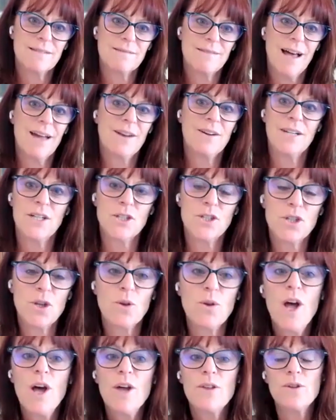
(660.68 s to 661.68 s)
I don't need. So
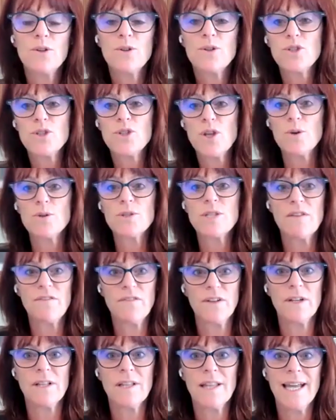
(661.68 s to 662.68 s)
there's those that
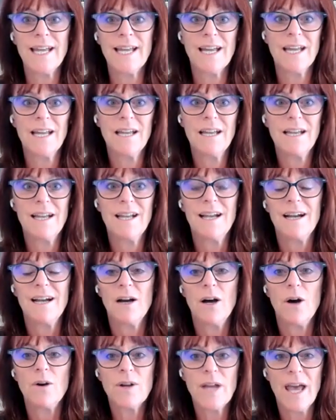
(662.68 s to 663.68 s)
feel like,
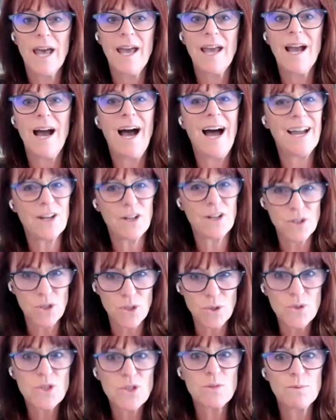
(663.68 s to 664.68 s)
okay, I could
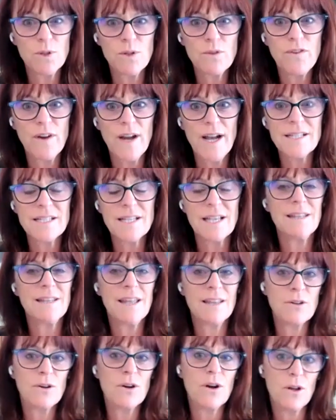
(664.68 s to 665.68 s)
use some new friends. And
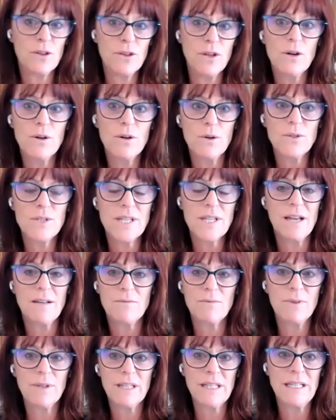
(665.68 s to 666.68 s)
then there are those that
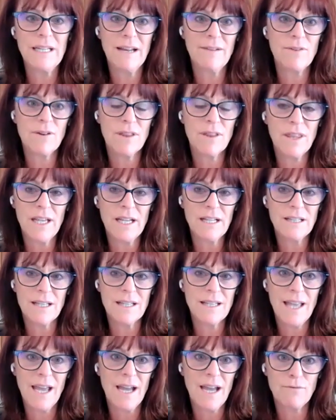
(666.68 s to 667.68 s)
really never think
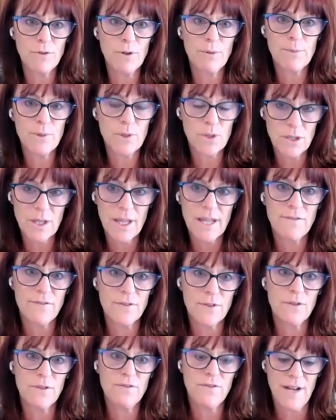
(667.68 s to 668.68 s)
that they have room in their life for
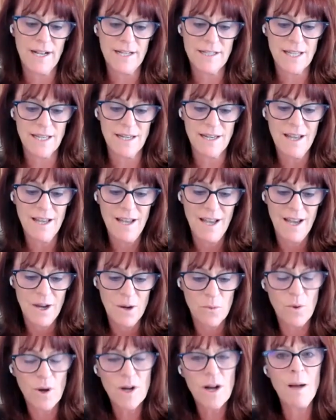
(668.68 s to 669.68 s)
new friends. And
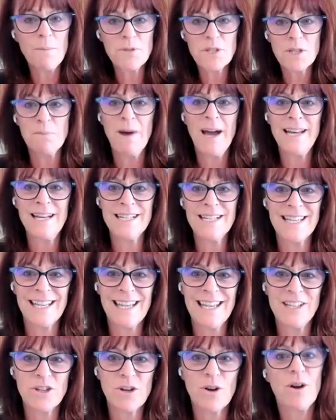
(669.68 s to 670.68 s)
what comes to mind is the
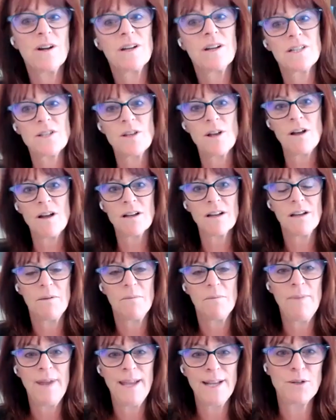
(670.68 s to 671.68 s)
kindergarten song,
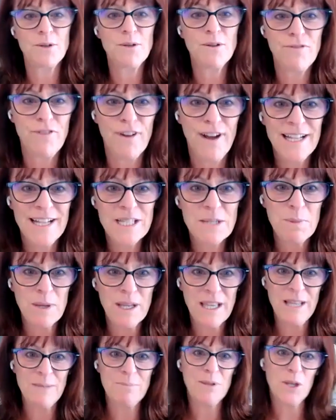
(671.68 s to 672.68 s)
make new friends, but
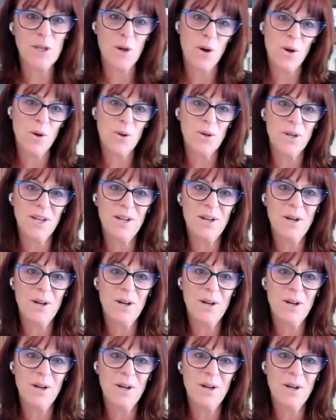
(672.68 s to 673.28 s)
keep the old.